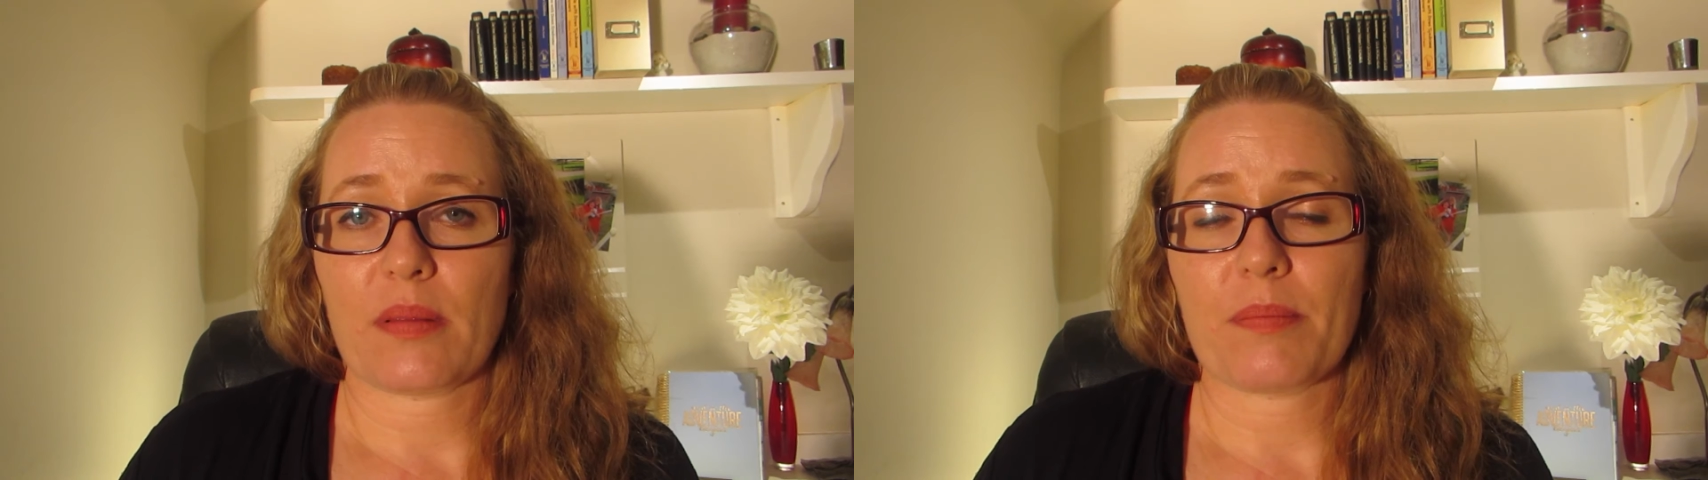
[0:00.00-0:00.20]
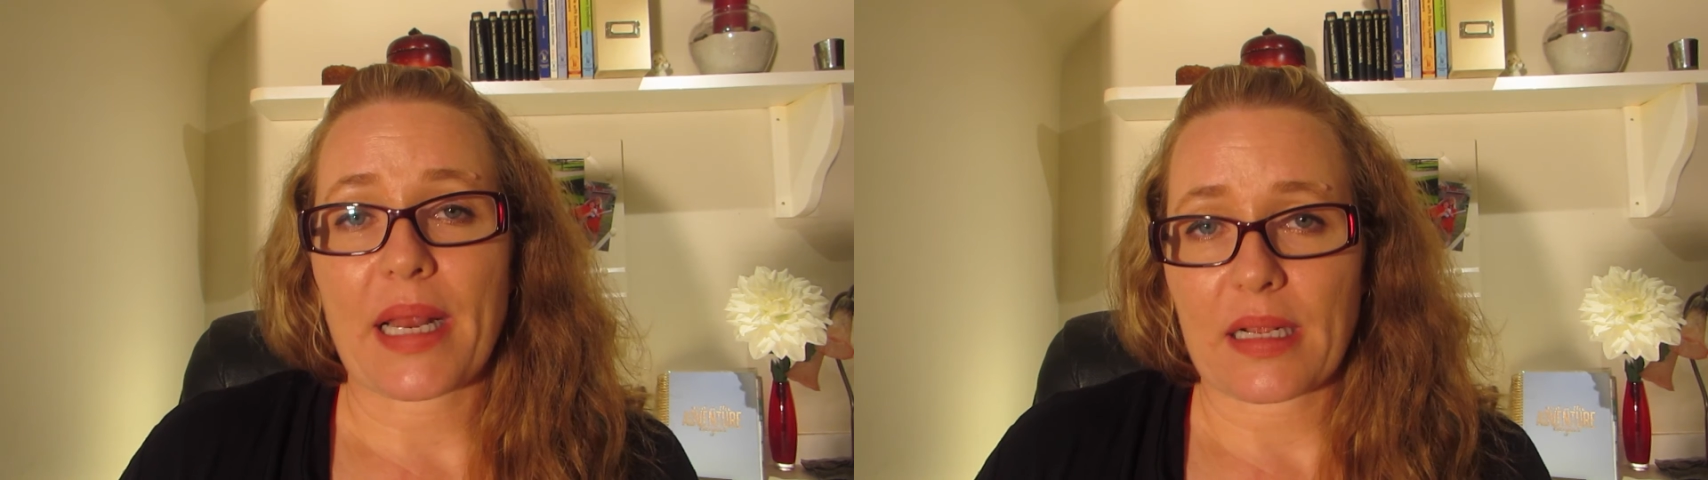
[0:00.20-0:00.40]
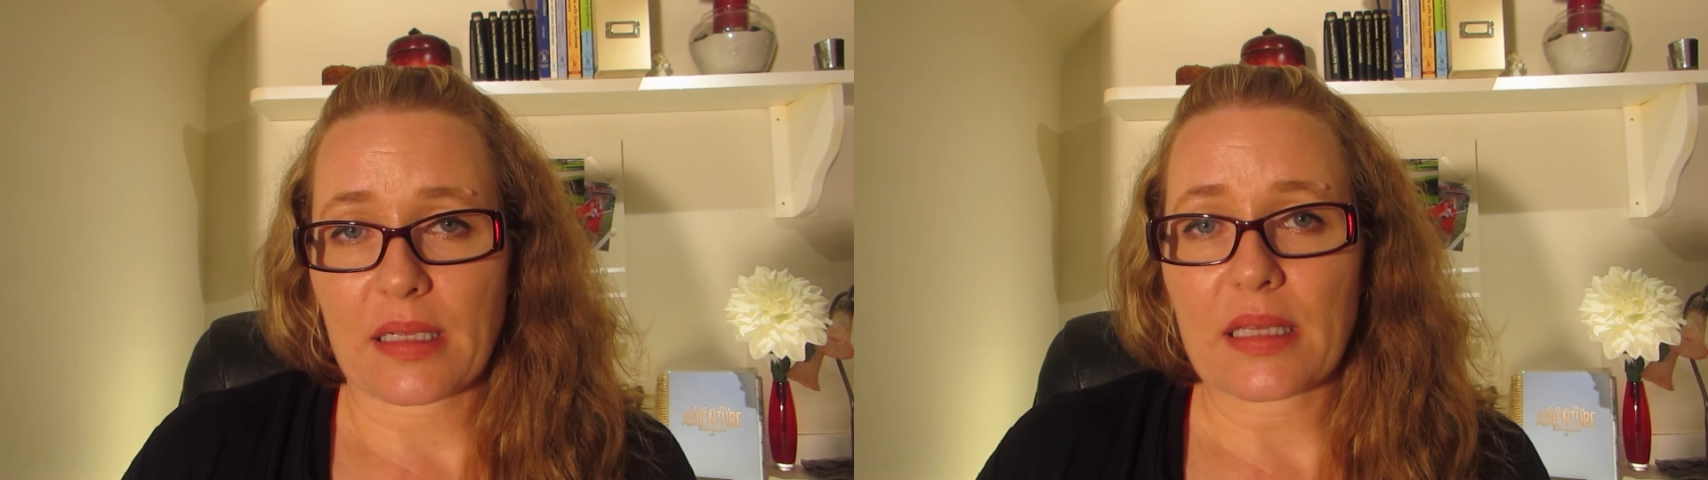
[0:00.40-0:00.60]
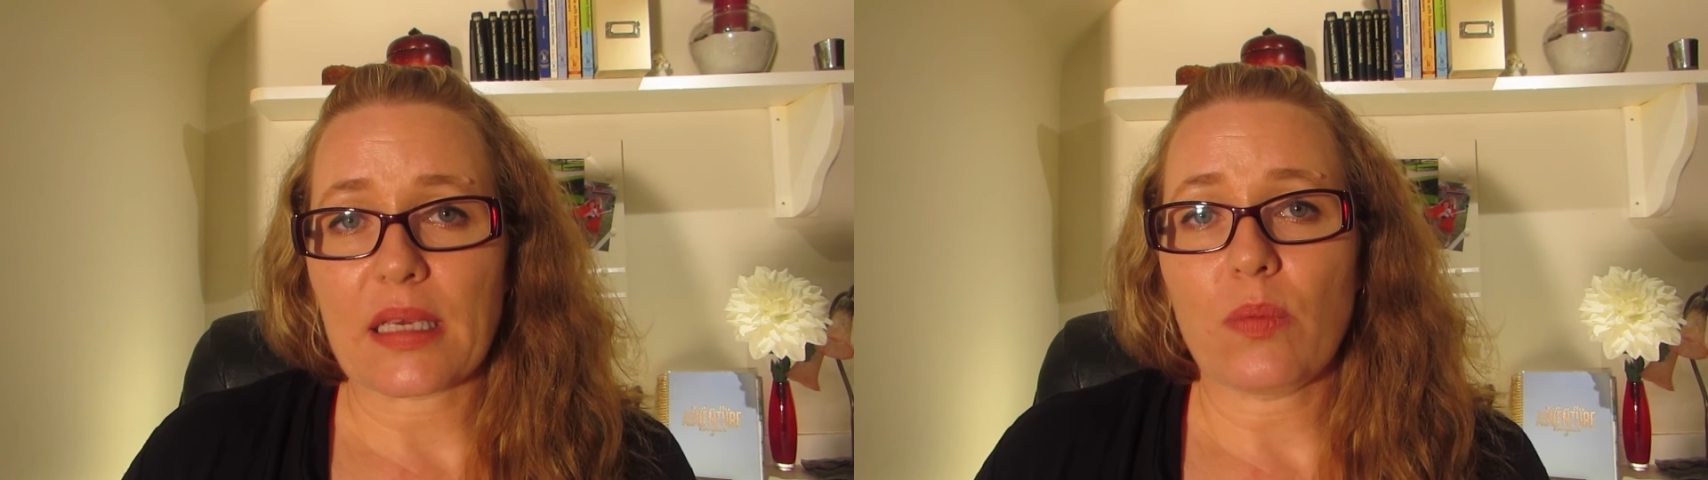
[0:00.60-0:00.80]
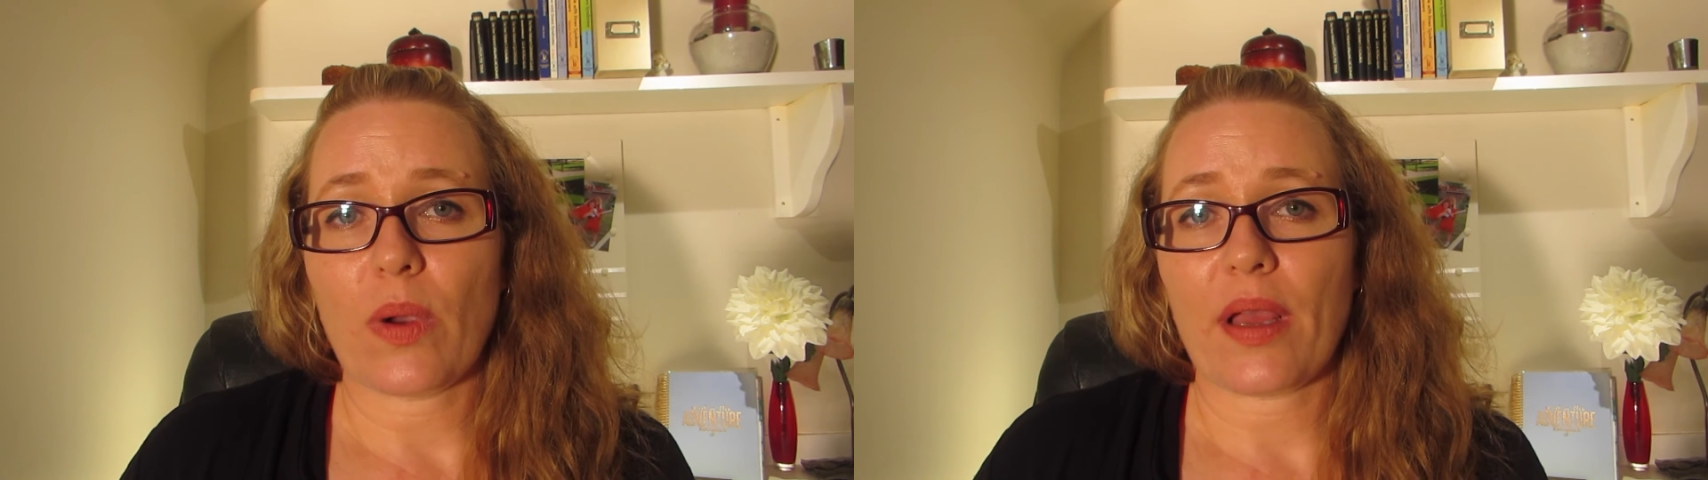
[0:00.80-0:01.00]

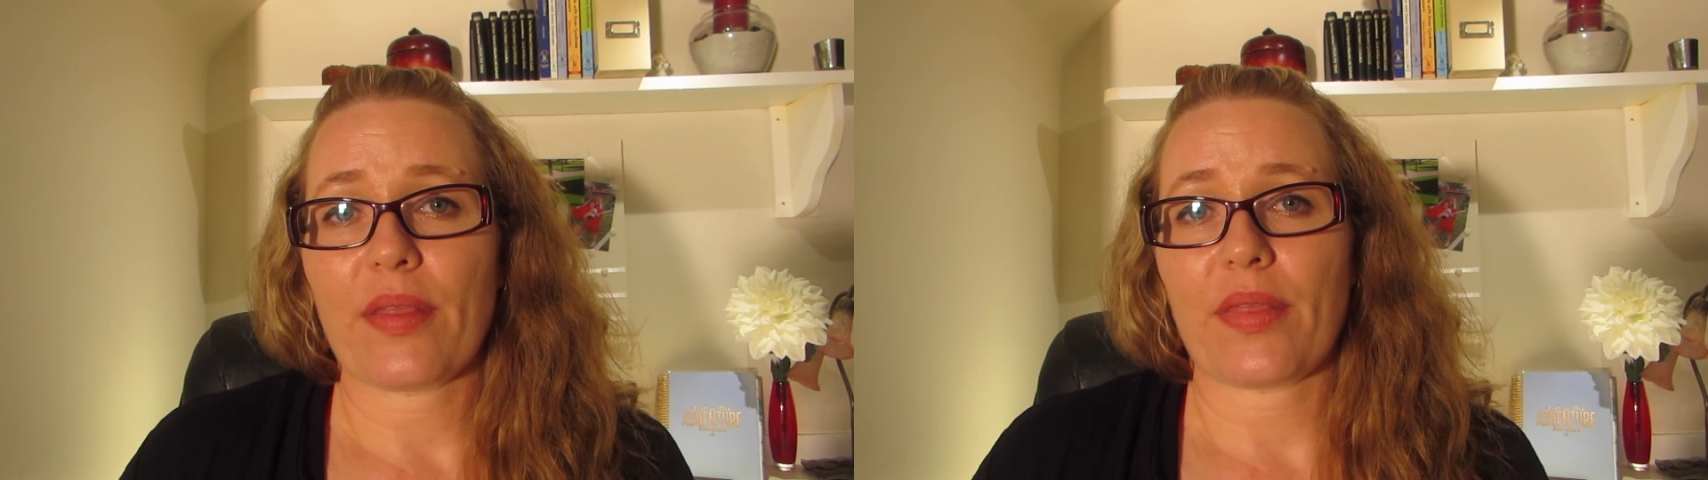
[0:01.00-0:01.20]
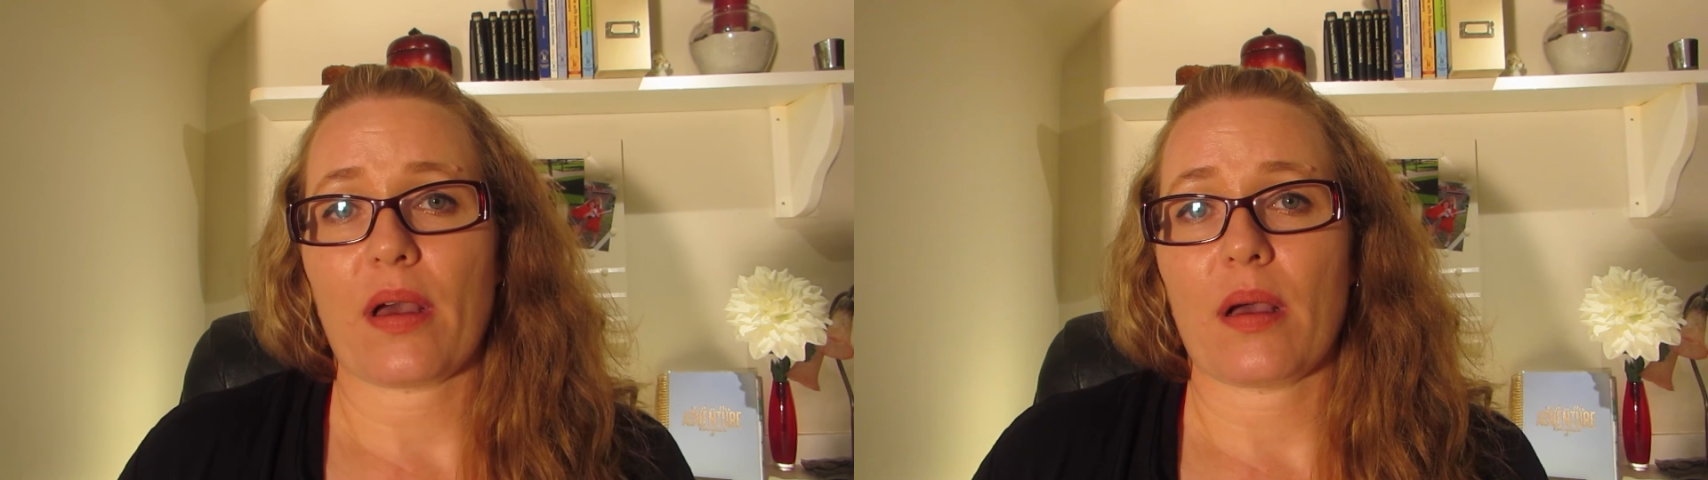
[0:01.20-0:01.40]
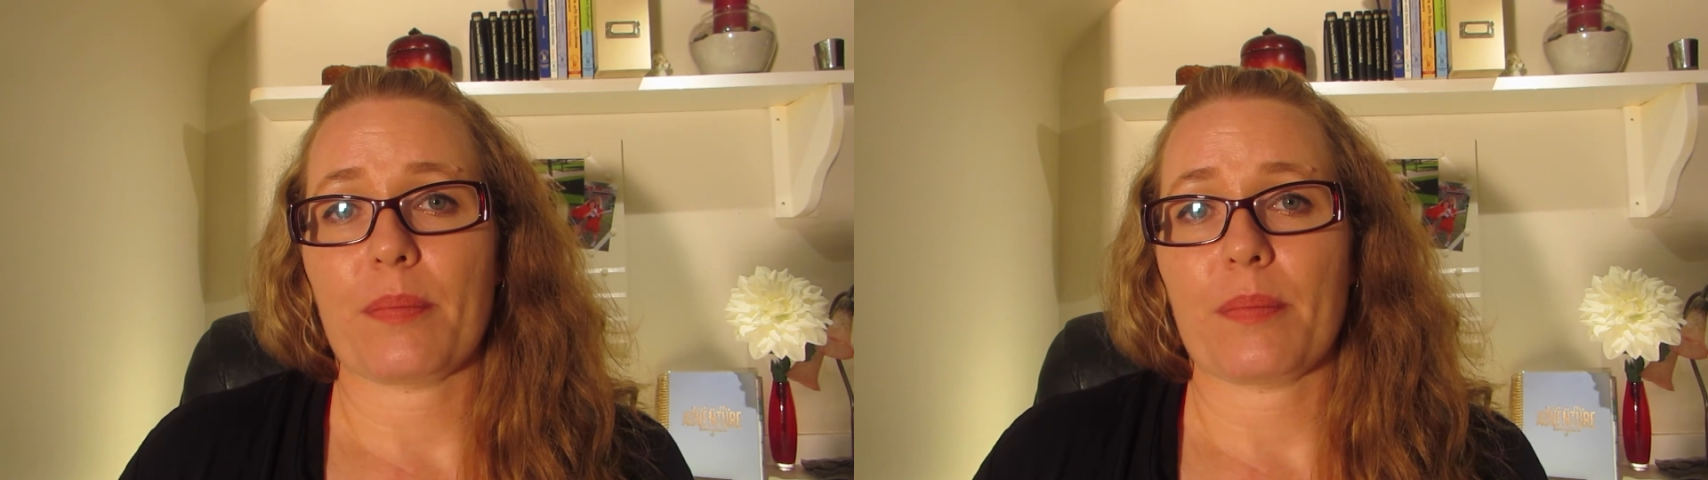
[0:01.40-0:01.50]
medically with